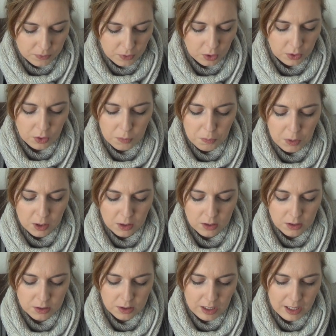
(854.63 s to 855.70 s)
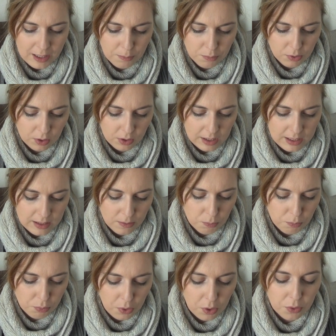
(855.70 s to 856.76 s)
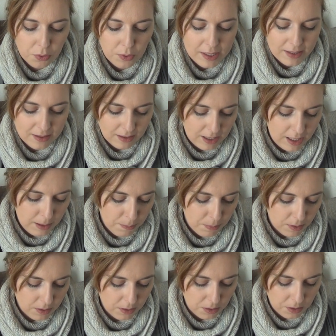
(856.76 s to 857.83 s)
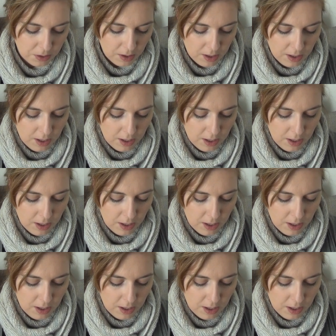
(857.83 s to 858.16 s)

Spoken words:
and not markers like progress keepers,